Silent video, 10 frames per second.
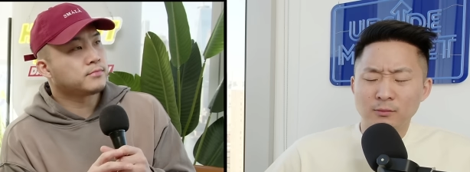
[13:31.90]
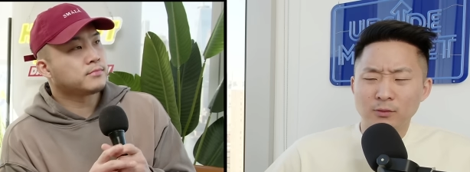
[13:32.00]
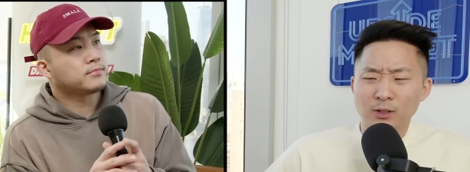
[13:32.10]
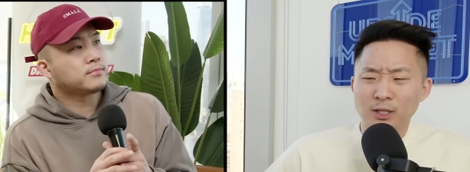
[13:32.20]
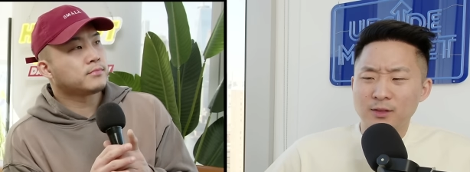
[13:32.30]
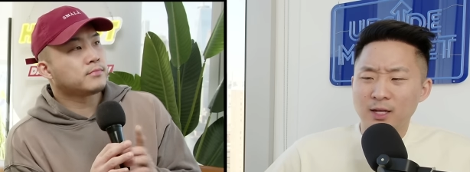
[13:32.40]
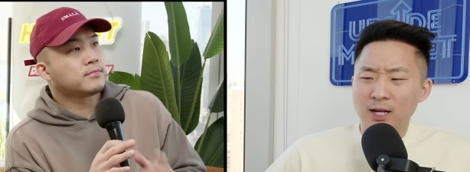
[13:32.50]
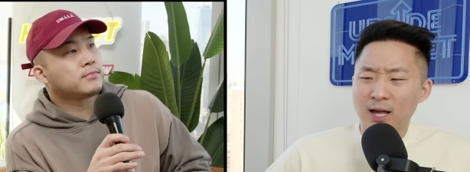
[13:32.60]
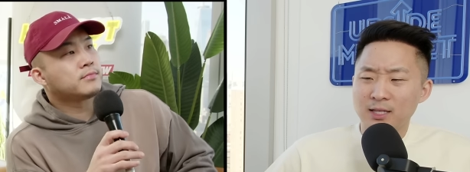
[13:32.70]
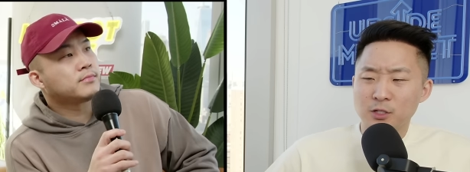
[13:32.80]
Speaker 1: really think
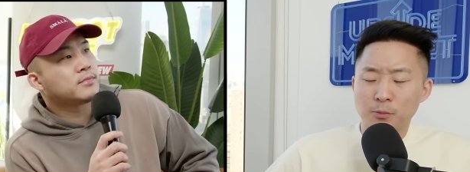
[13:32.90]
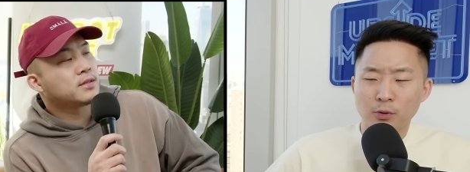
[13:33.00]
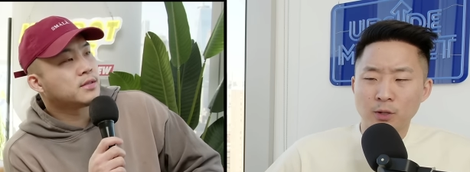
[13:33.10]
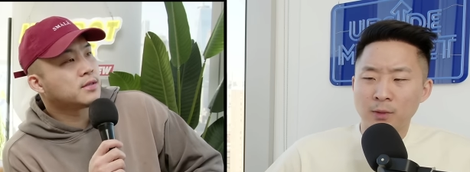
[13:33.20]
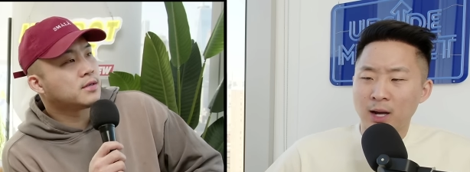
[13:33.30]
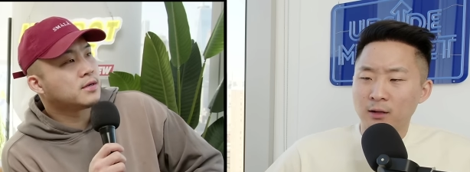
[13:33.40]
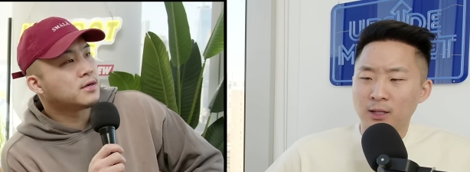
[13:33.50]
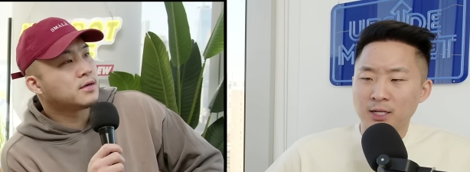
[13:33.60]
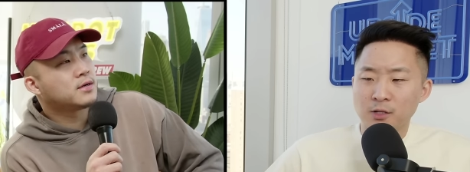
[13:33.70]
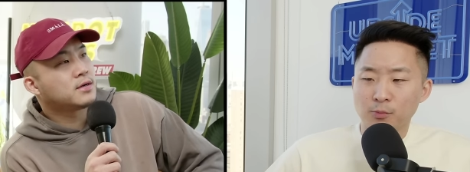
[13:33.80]
I had Suprema. I don't
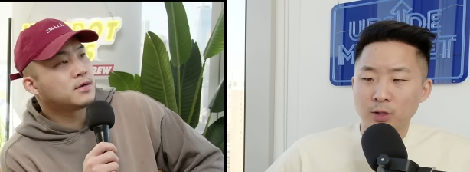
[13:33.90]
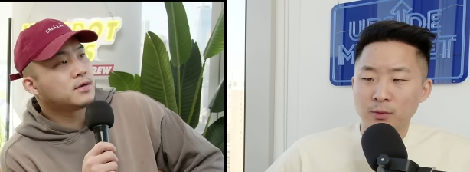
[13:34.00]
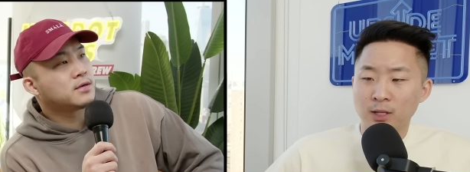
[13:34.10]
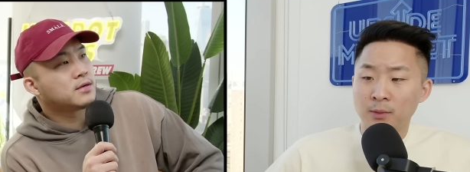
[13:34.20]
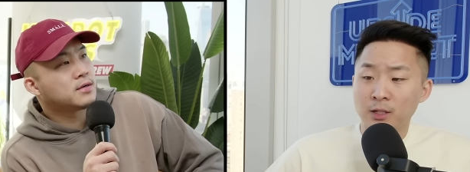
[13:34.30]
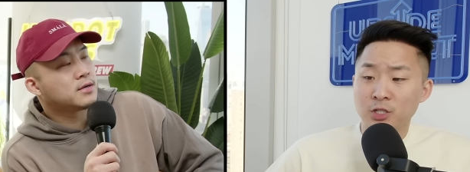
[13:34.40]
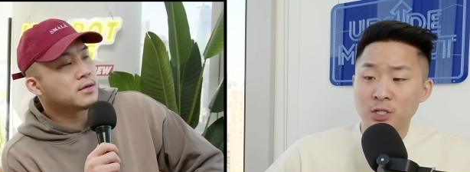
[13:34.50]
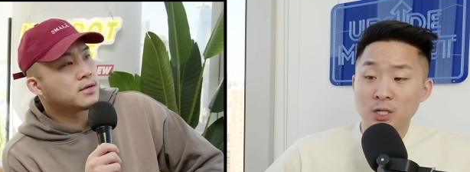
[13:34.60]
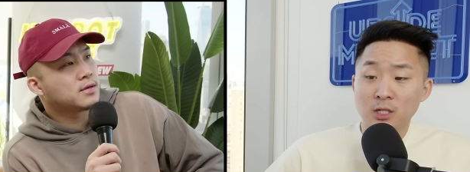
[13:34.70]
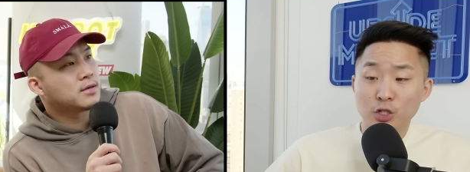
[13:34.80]
like Suprema that much.
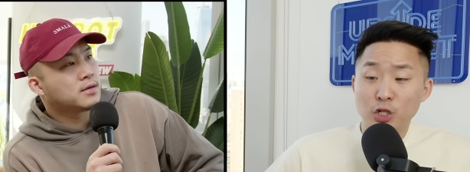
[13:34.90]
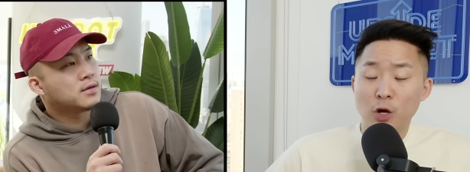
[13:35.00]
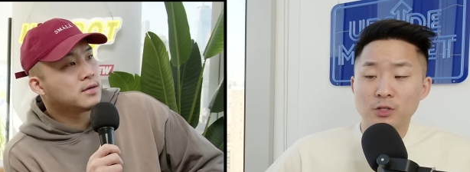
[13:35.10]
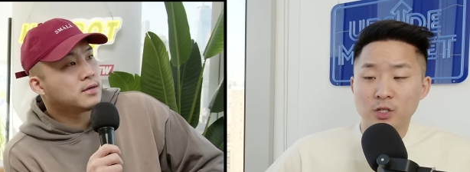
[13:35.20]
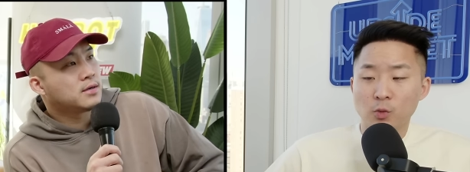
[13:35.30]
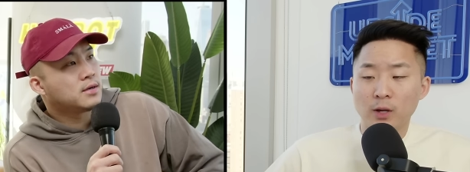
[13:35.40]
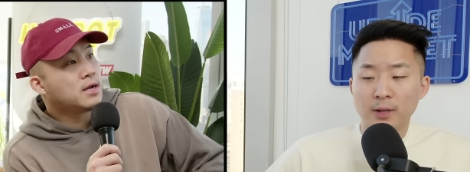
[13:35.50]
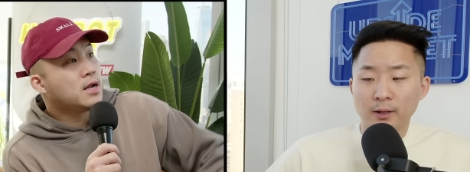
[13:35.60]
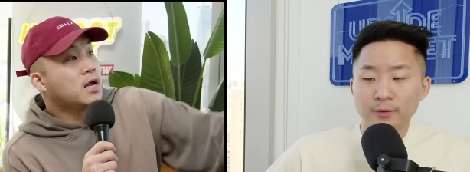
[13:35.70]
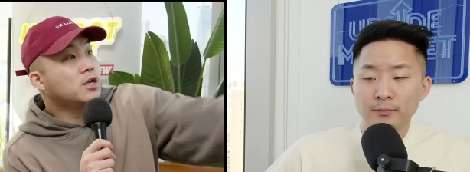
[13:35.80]
Joe's is way
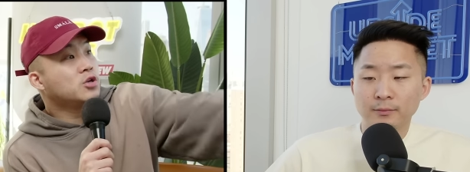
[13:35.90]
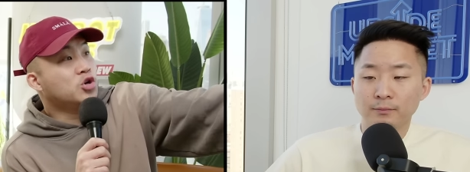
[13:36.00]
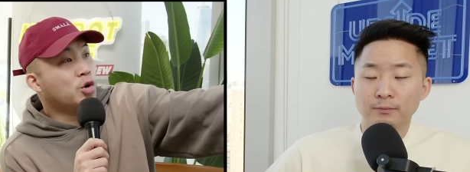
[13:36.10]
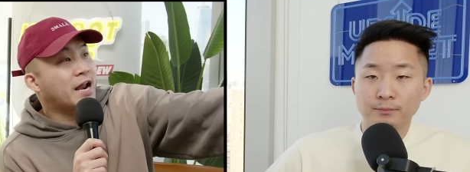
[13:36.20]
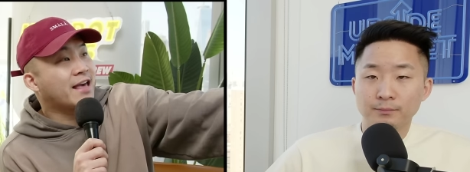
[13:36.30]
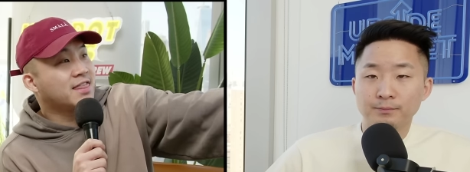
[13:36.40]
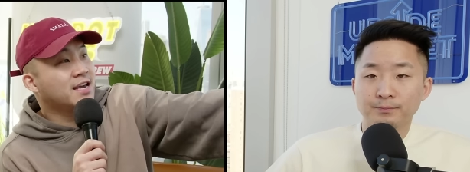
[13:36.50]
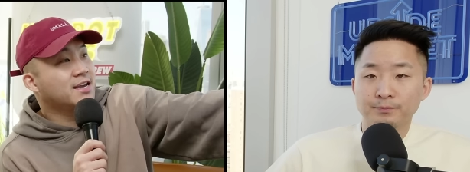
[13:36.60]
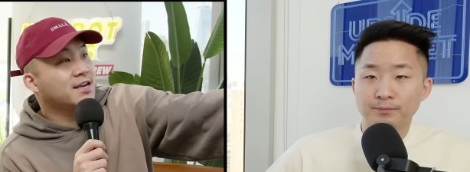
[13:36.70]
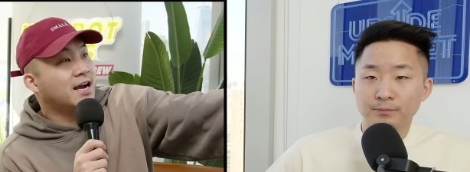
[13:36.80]
better.
Speaker 2: You know what I
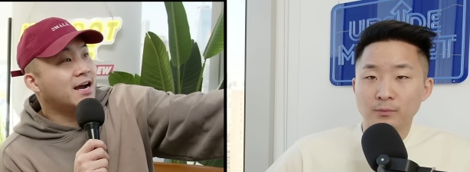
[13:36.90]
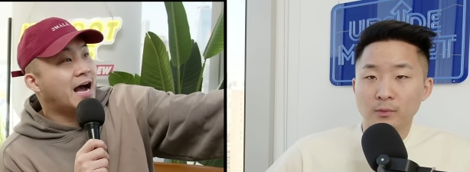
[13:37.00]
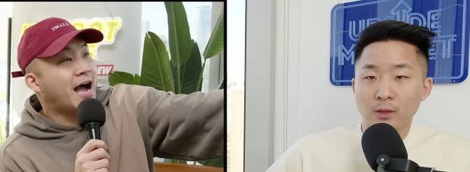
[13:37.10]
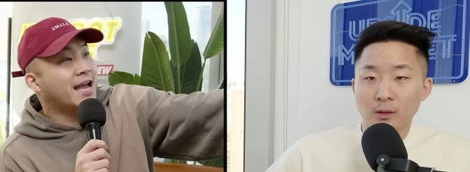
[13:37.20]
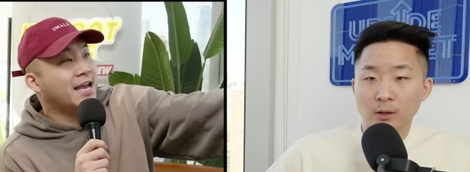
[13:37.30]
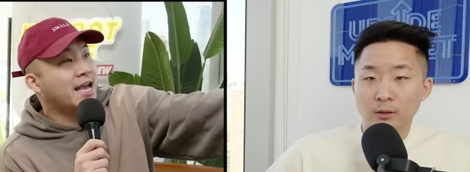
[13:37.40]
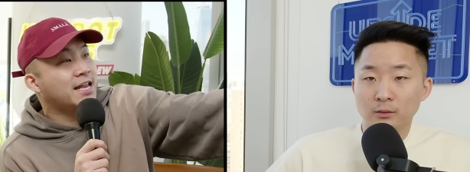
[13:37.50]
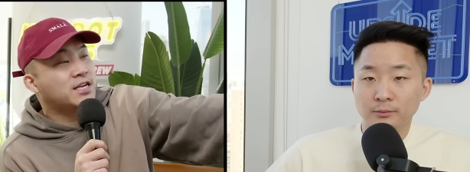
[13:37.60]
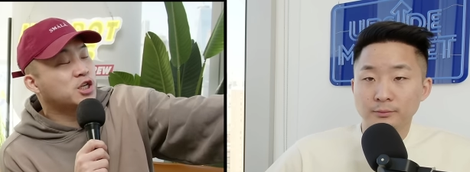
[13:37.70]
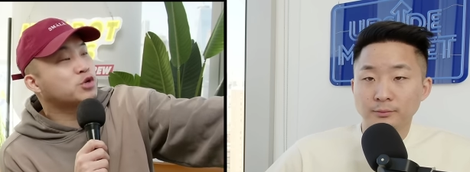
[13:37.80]
think? It,
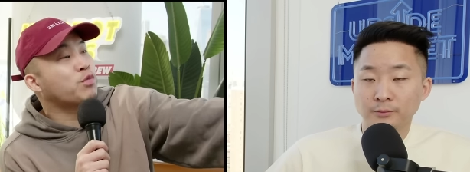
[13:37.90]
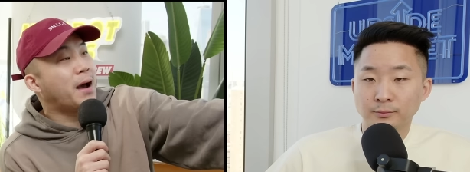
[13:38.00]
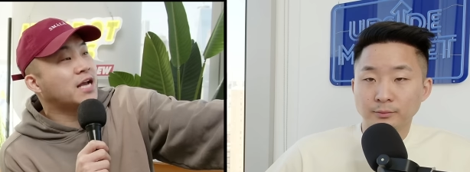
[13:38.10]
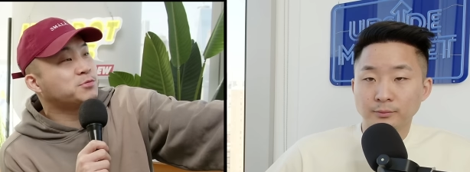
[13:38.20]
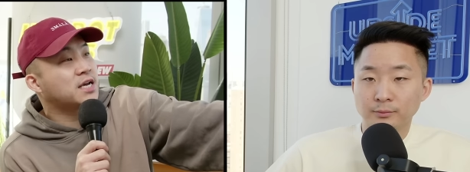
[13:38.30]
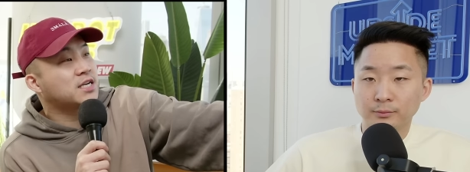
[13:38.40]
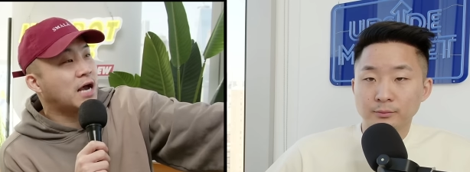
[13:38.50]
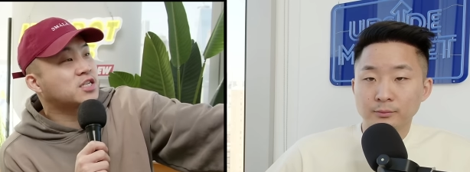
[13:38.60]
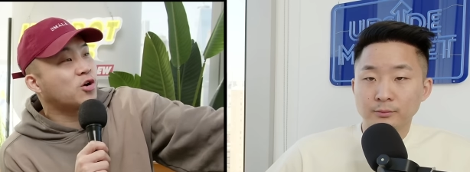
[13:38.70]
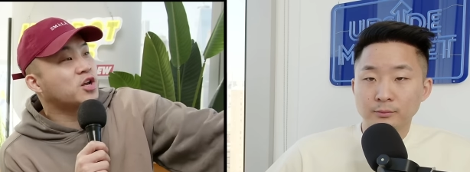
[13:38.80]
it just reminds me because I
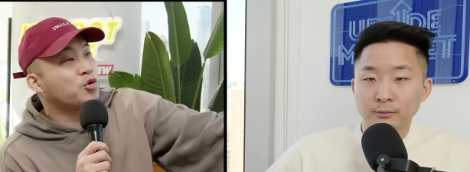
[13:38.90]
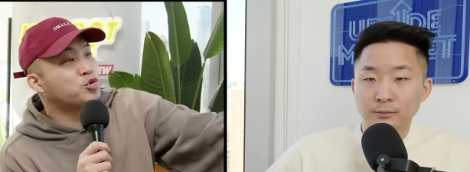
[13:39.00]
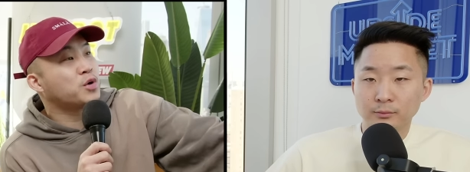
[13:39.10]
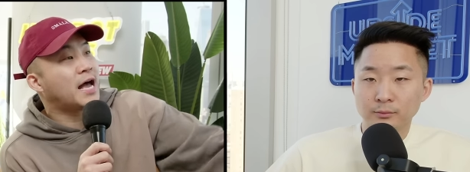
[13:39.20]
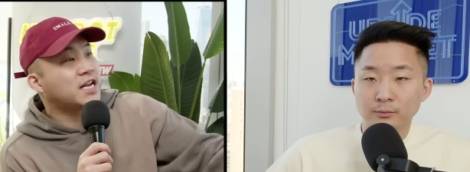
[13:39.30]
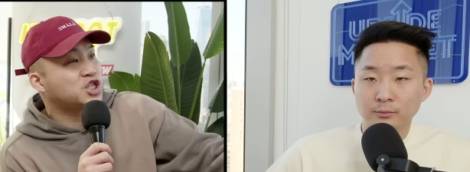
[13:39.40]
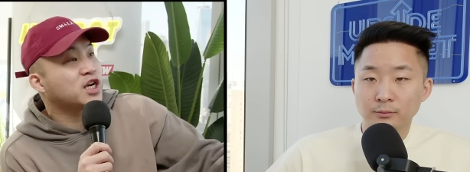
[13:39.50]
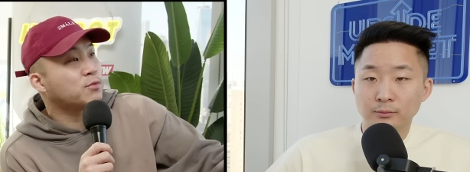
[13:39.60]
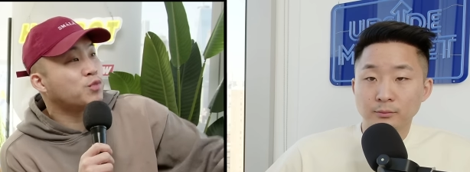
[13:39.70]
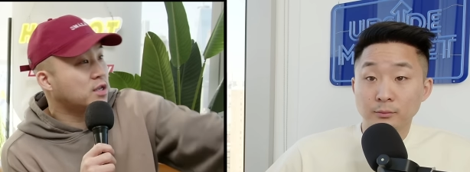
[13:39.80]
started going to a lot of
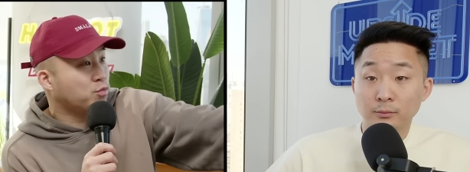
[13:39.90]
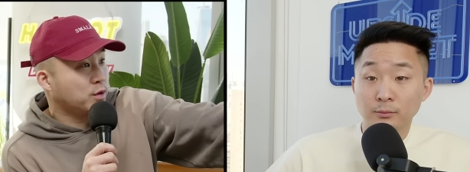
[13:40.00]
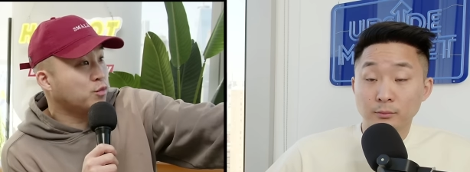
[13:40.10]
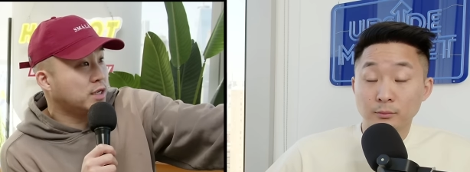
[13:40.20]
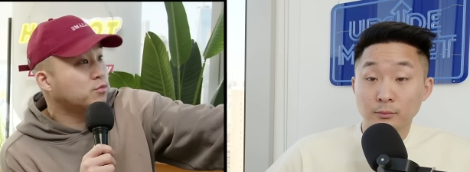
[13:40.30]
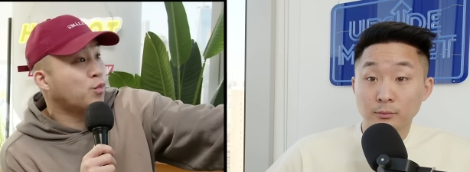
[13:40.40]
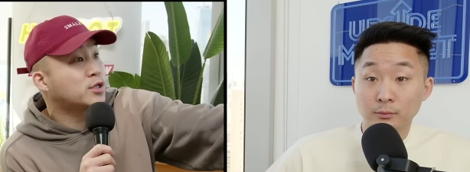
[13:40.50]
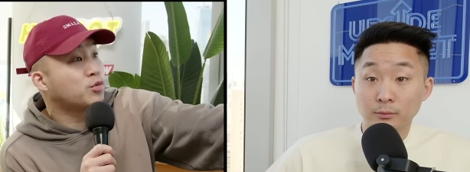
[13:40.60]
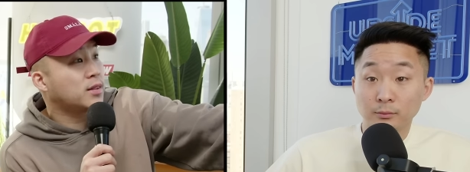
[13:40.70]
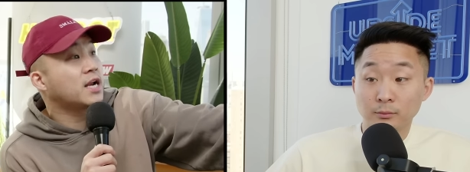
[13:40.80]
chicken. We, we we
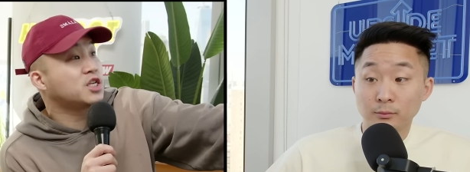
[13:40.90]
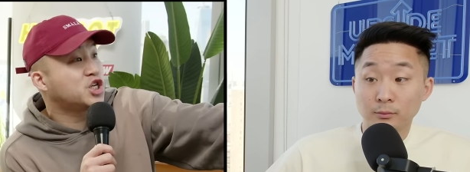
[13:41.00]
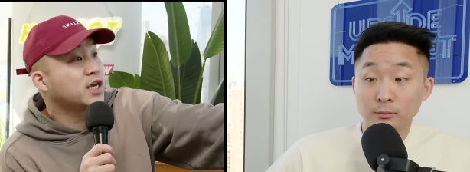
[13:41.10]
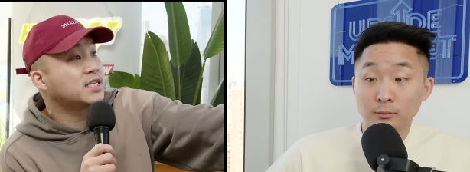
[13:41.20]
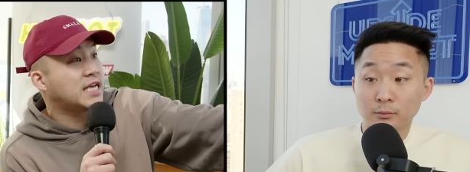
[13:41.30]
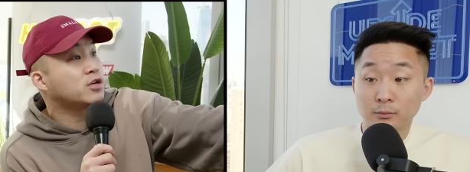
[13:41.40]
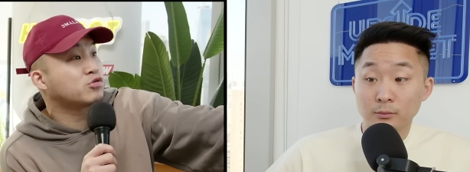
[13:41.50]
went to a lot of chicken tender